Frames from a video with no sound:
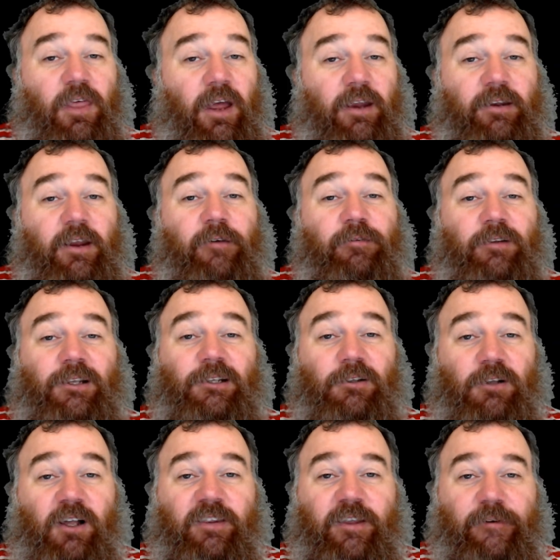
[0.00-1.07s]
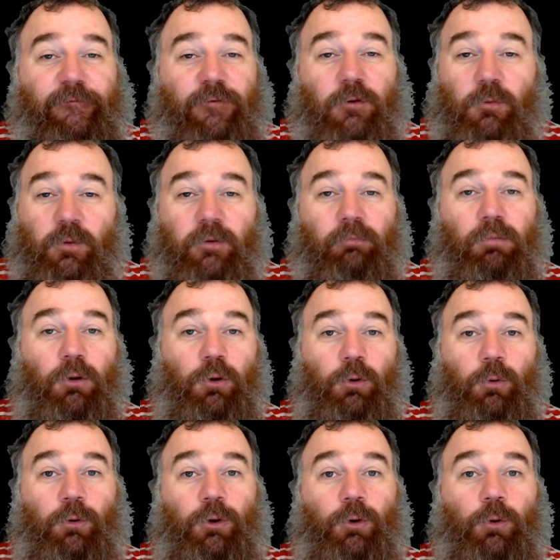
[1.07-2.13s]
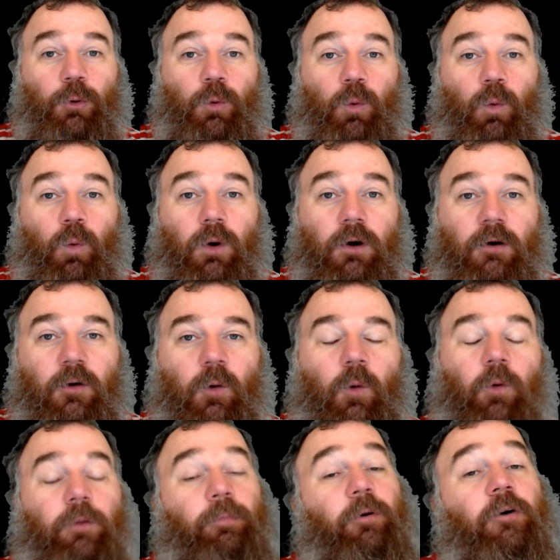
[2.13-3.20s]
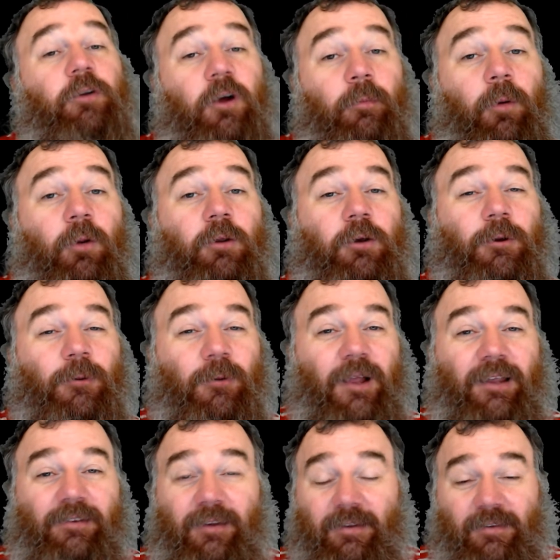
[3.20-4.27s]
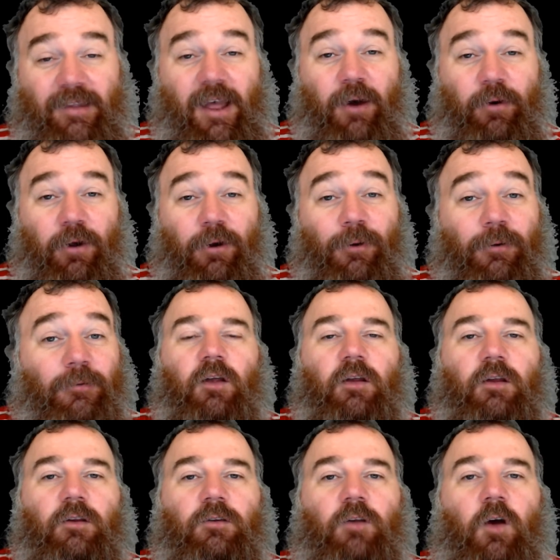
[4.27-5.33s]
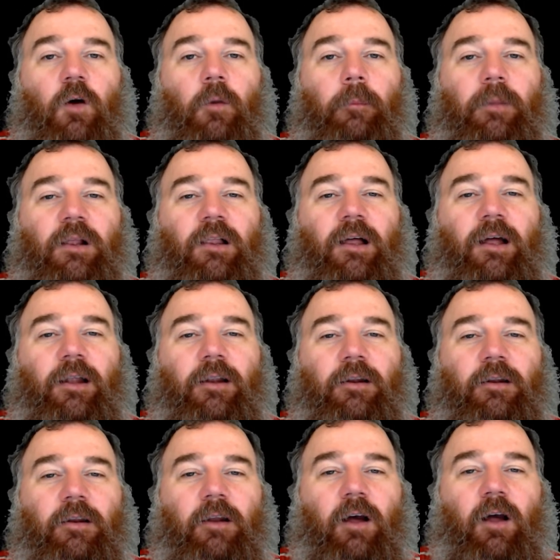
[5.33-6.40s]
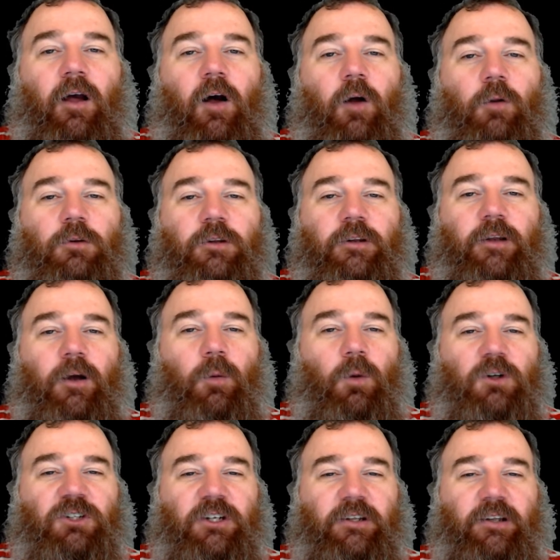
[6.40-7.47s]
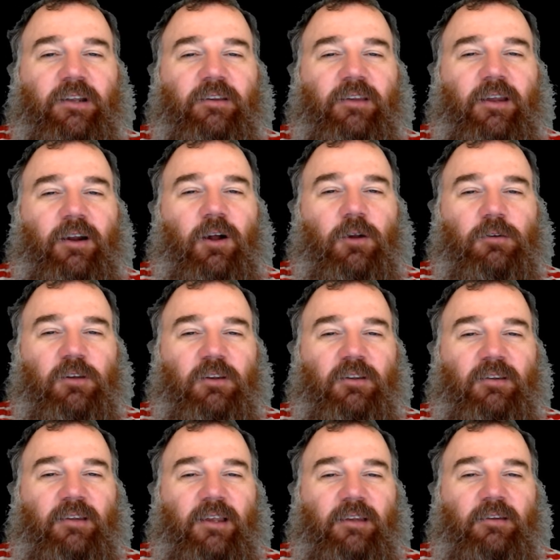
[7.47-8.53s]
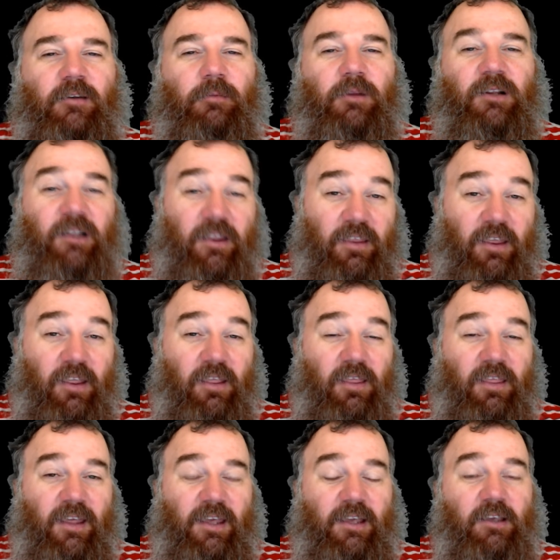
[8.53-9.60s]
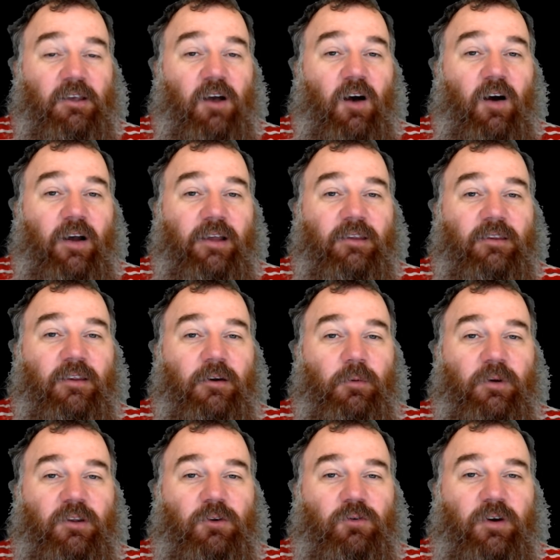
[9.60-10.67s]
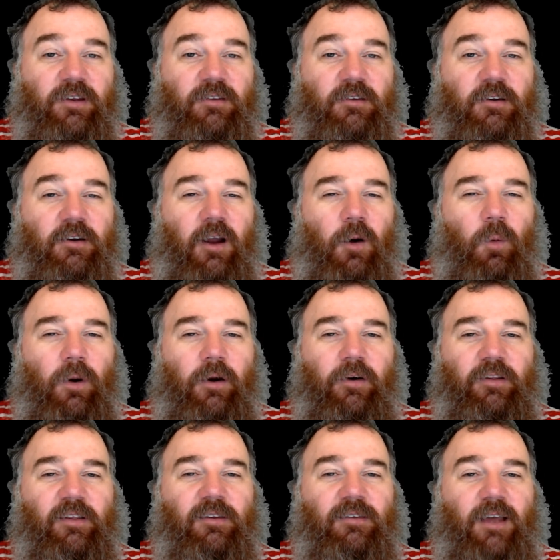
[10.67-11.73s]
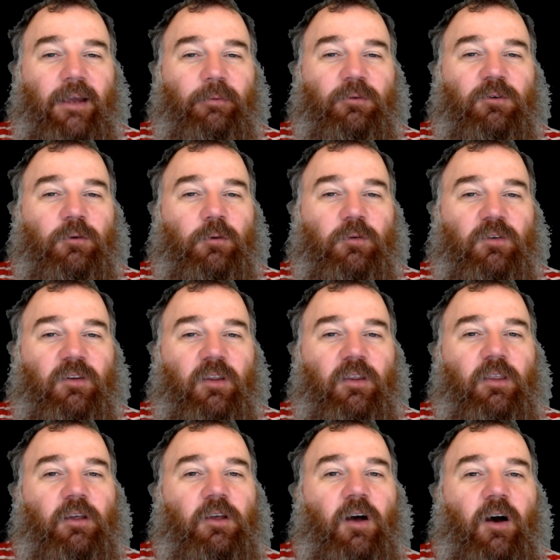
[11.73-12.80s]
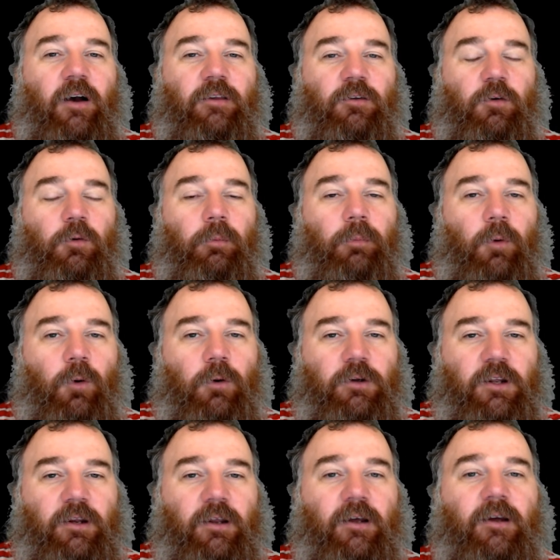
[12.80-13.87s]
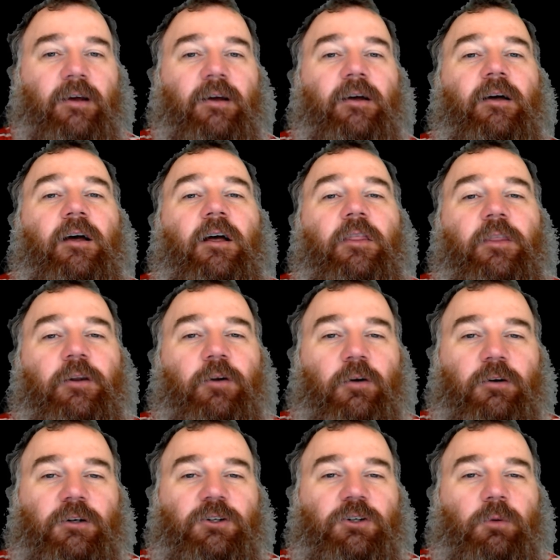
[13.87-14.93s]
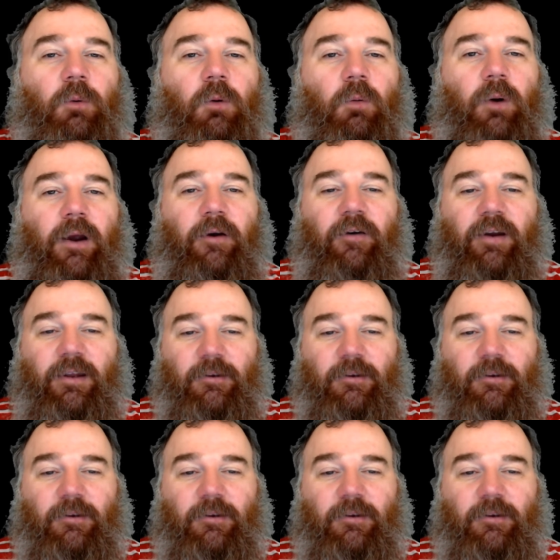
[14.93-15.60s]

definitely look like they're filled with blue goo, or the proto-molecule as it's now known. So Miller and Holden are watching this, and Holden says to Miller that the guys that are with Dresden are wearing the same suits that the guys who boarded the Donninger were wearing.